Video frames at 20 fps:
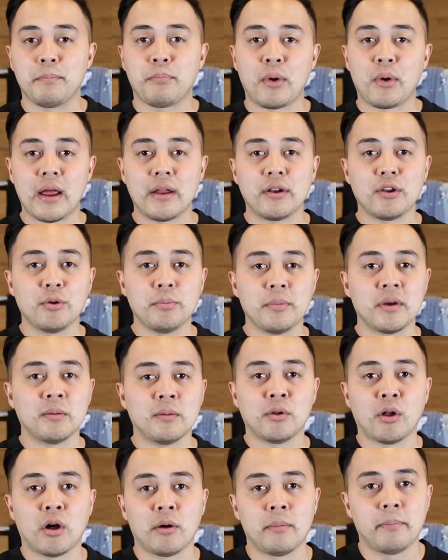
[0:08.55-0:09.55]
brand new
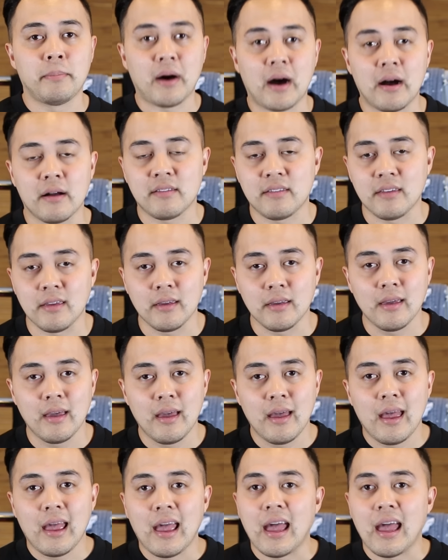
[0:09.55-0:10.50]
MNML unboxing